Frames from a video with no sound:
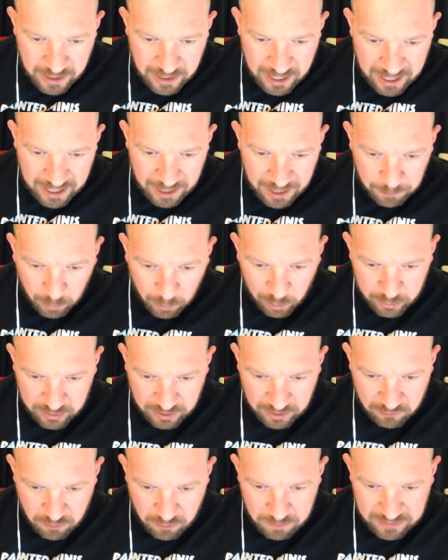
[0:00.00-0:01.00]
Apollo
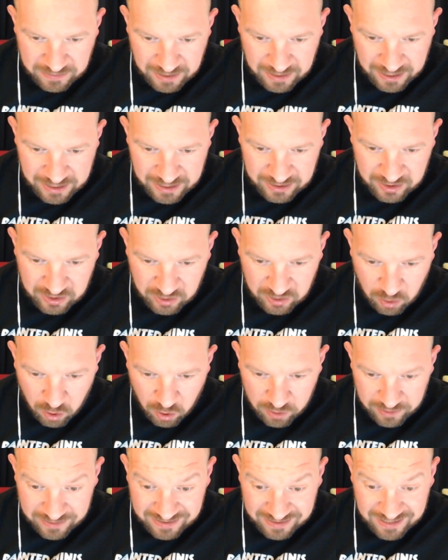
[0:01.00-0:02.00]
Syndrome is saying he's
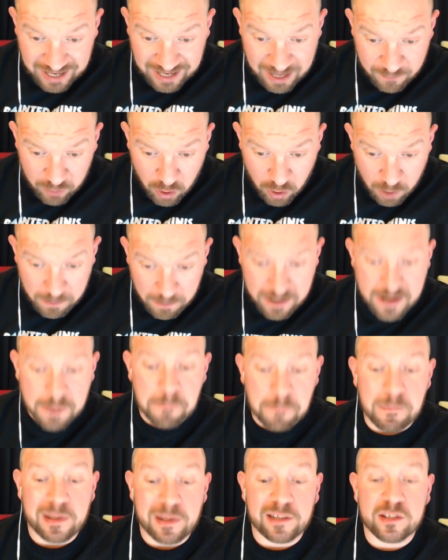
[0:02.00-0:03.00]
starting a Skaven army
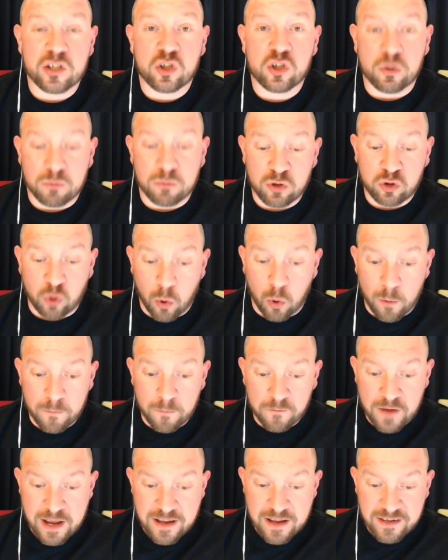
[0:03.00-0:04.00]
and building some Storm
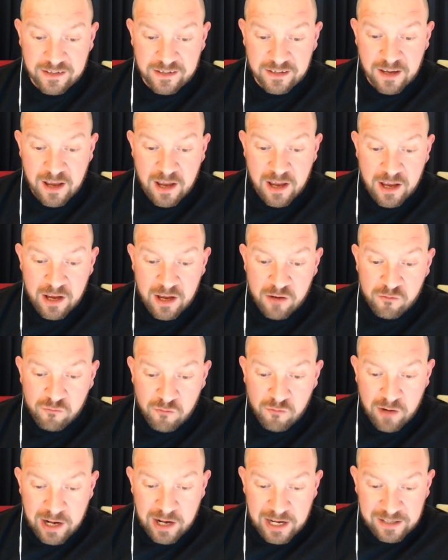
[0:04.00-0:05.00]
Fiends.
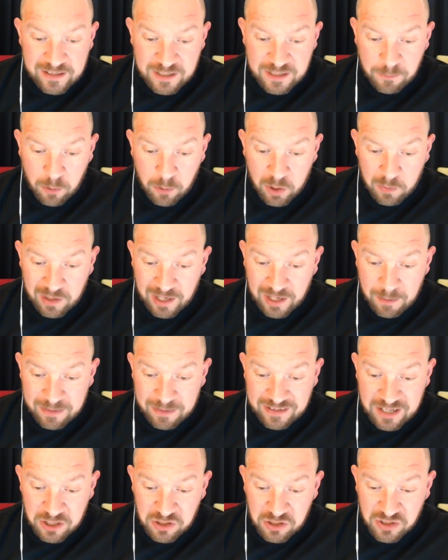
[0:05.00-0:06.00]
Really disappointed with the
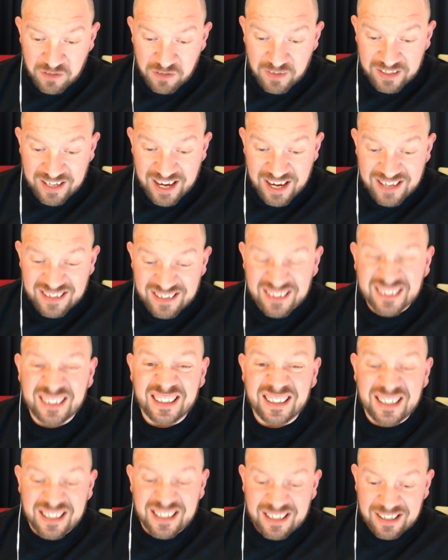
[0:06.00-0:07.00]
limitations of the kit.
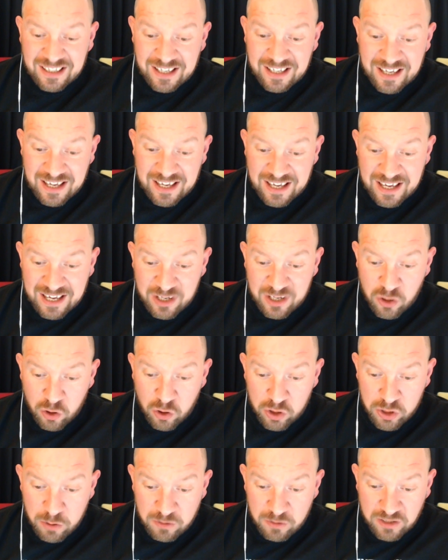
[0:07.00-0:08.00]
Not
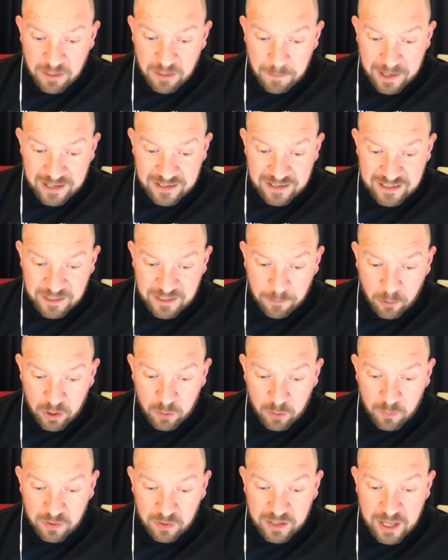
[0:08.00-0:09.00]
used to being
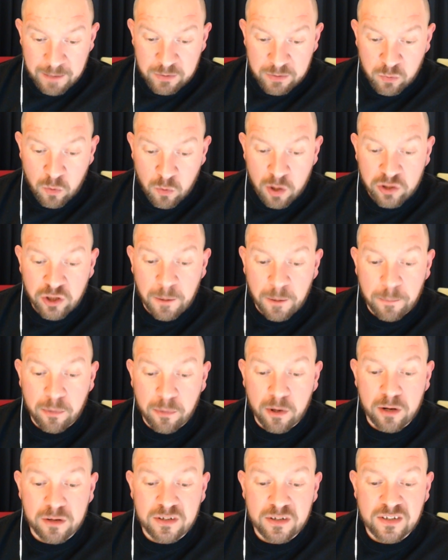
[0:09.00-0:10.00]
disappointed with Games Workshop
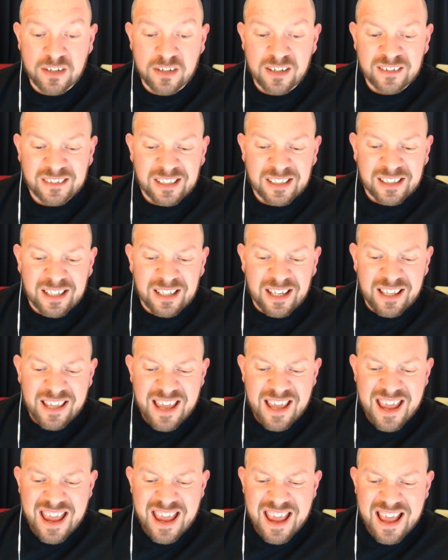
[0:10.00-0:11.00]
products.
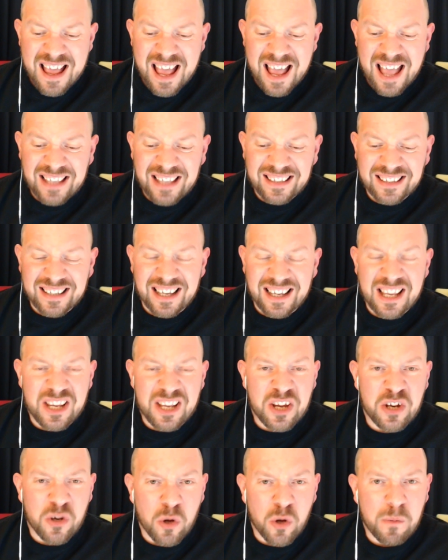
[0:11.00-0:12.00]
Yeah, it's
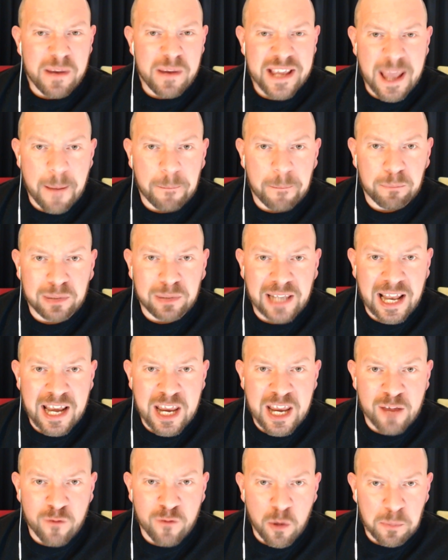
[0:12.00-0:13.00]
you normally get
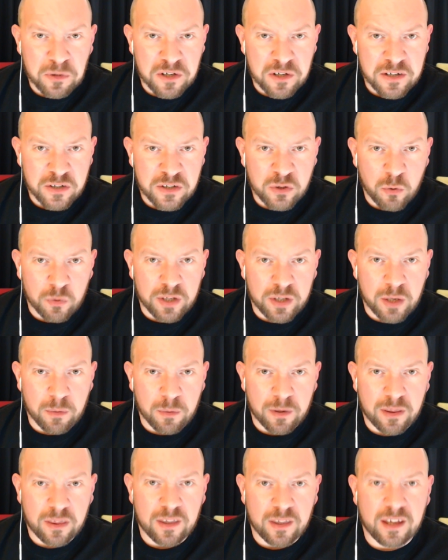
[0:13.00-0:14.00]
plenty of options, don't you,
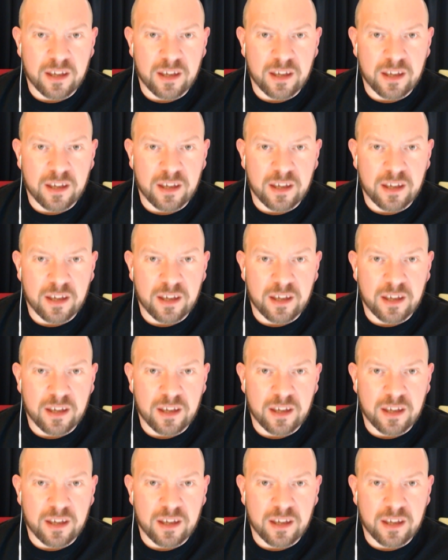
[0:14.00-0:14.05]
with